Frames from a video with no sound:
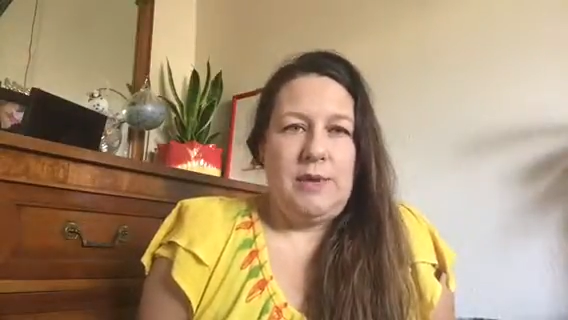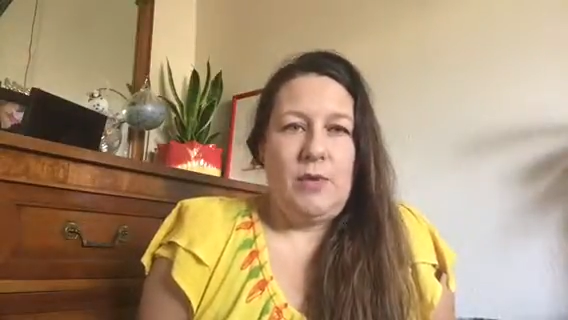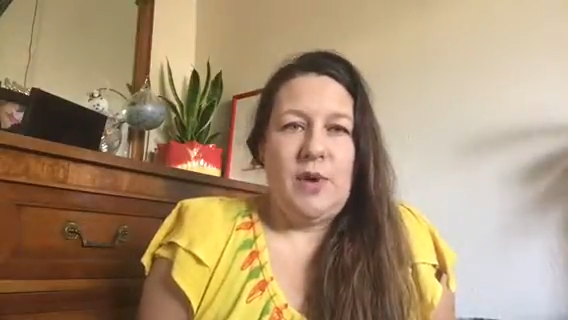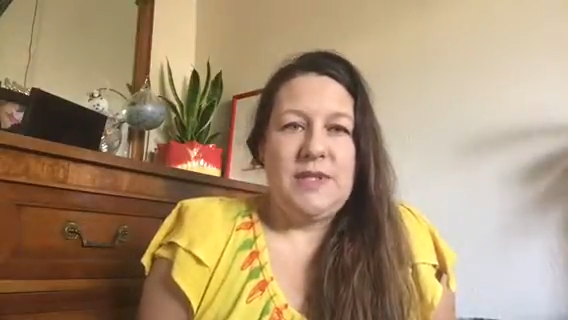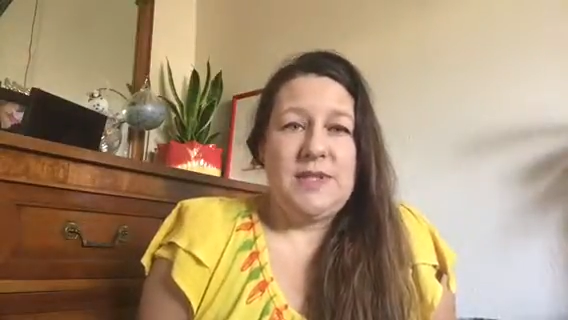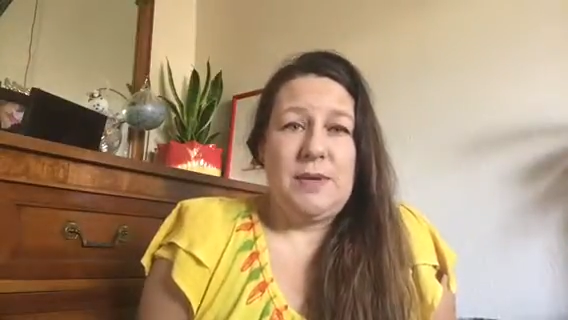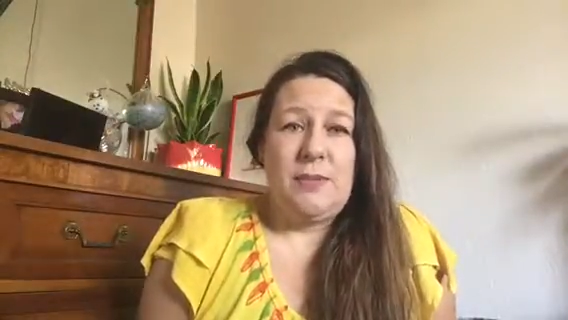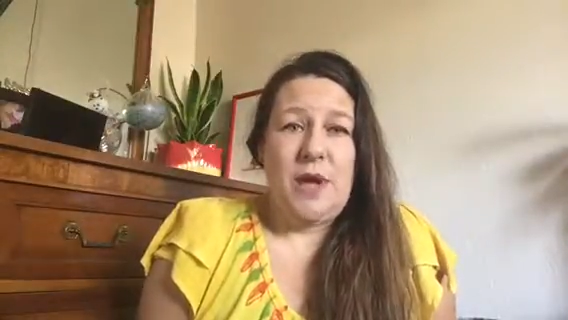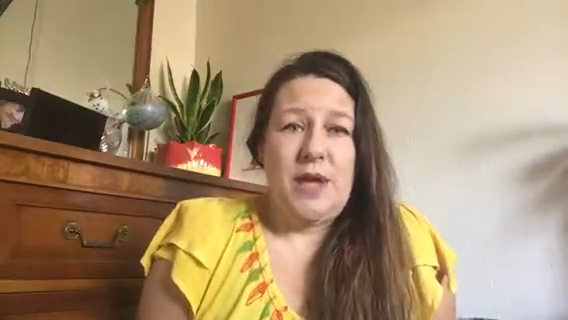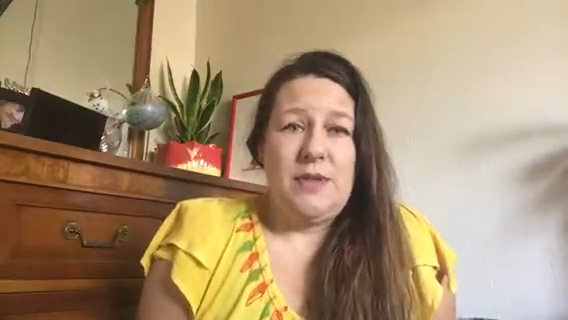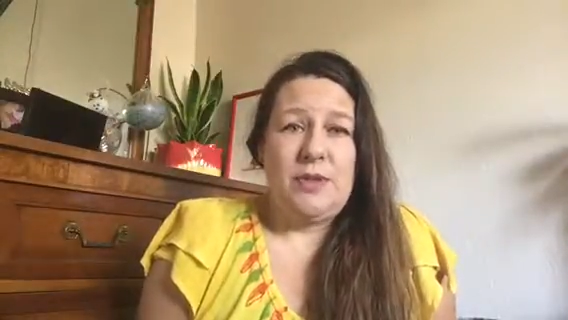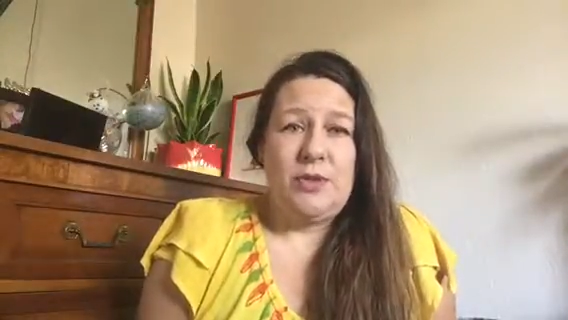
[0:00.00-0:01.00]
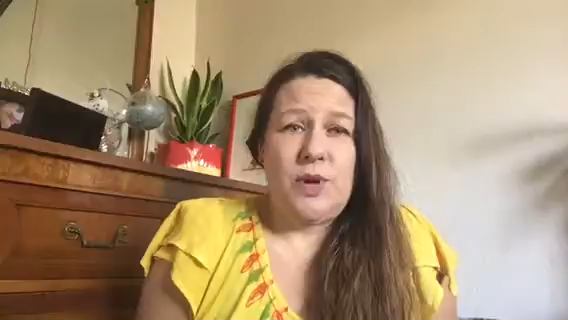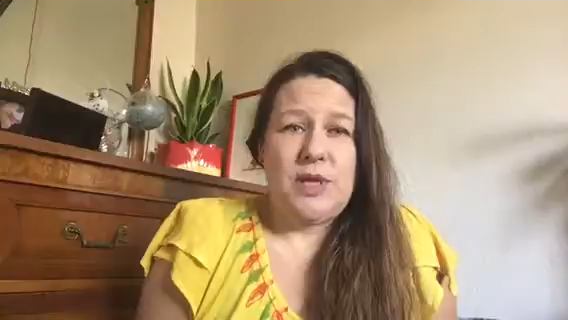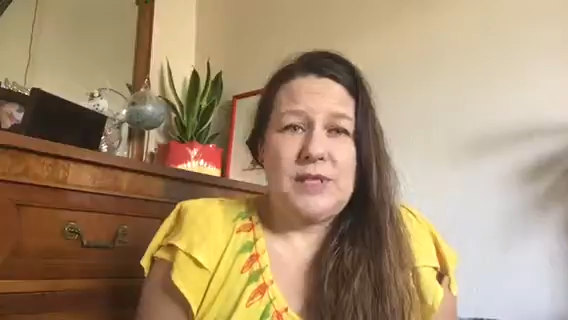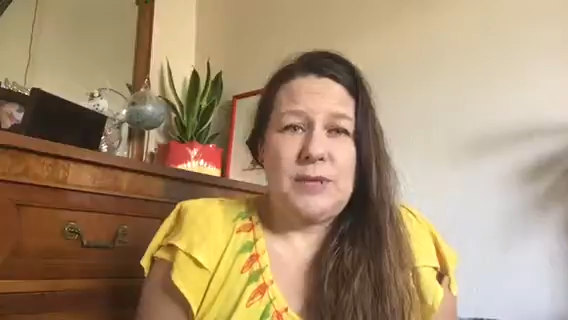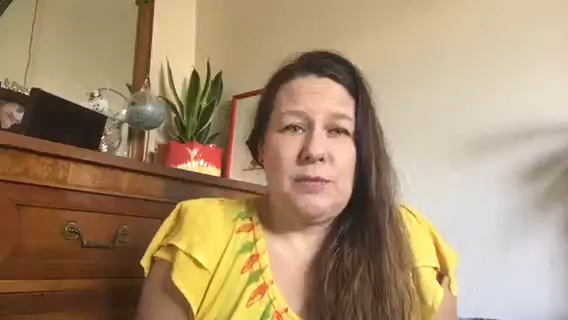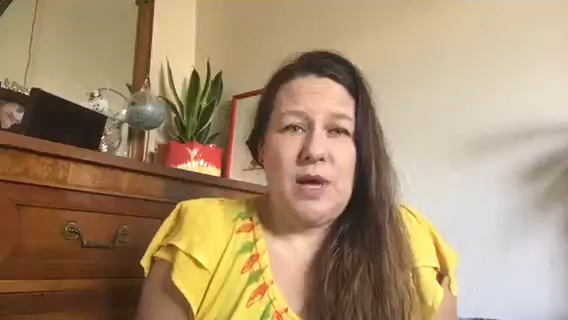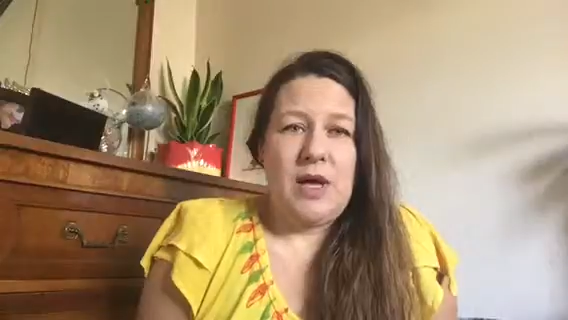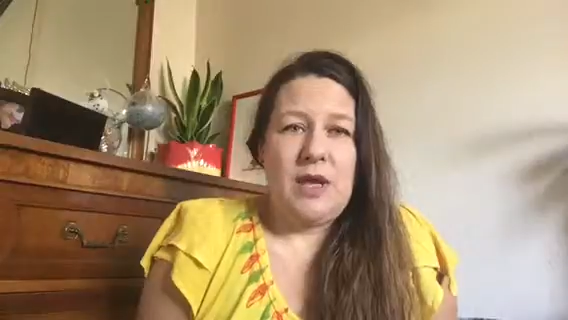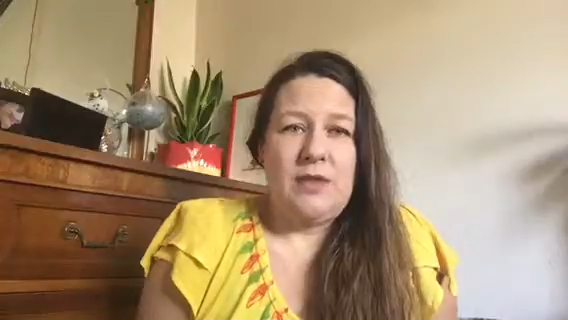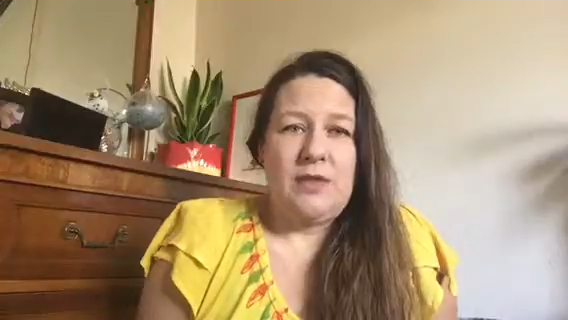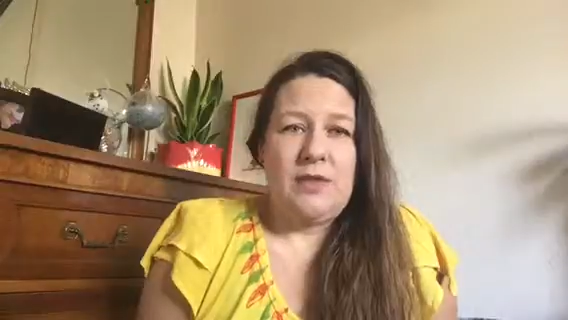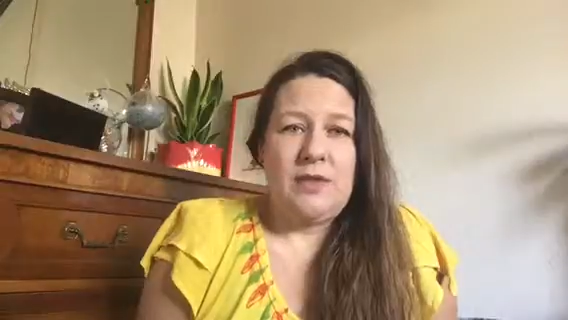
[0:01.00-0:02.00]
once a month, twice a
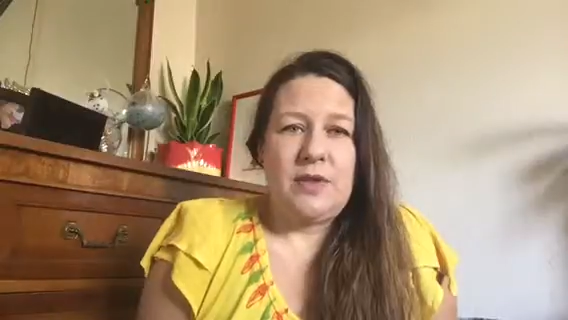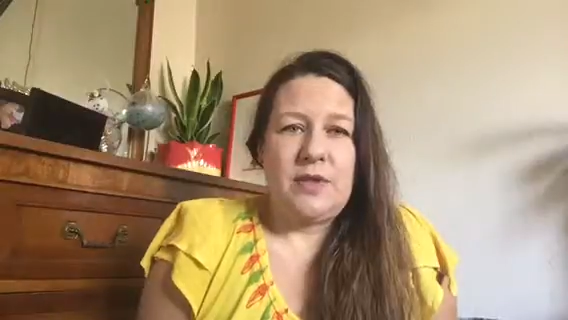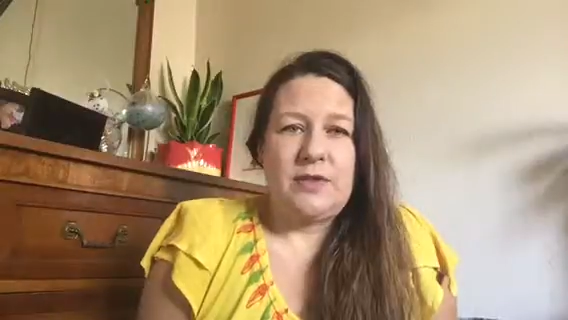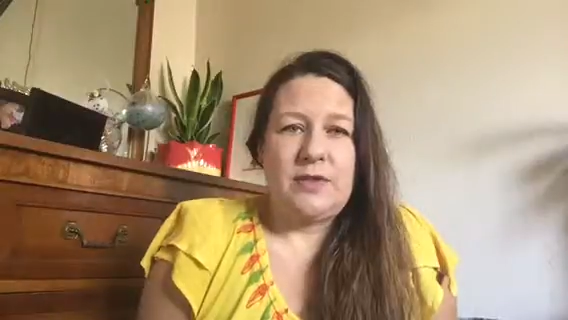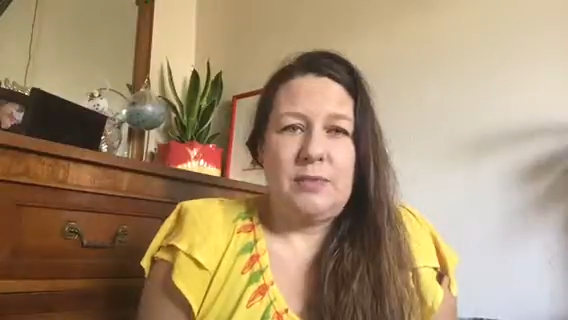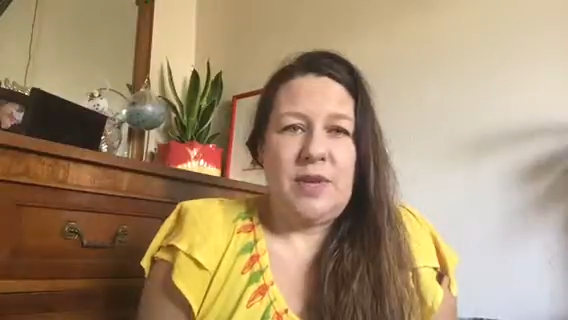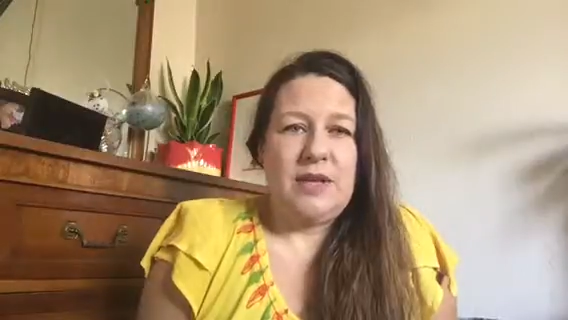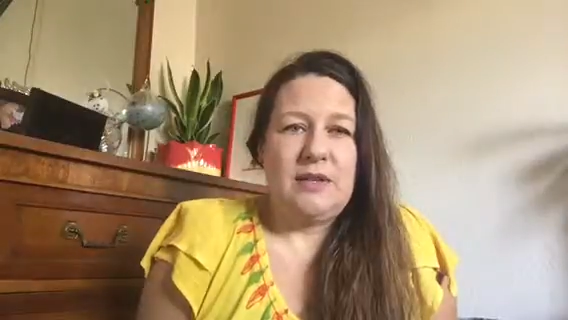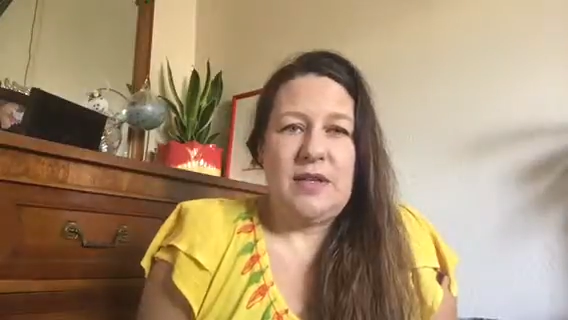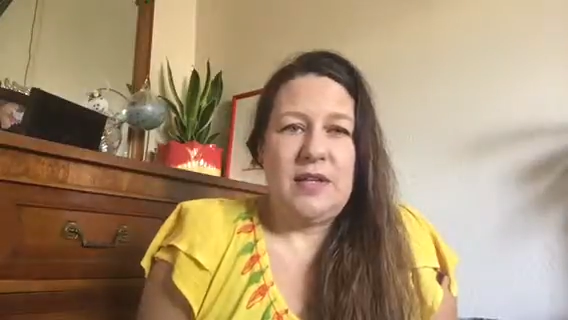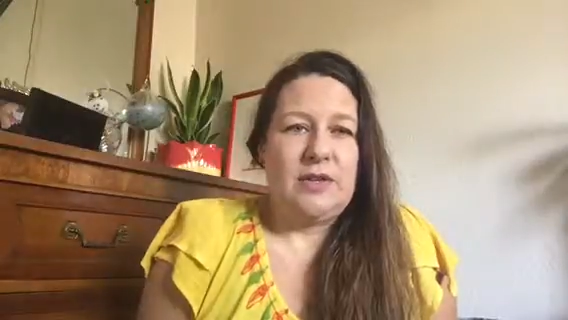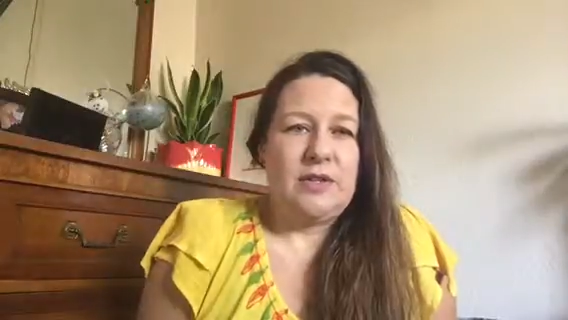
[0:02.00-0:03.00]
month, depending.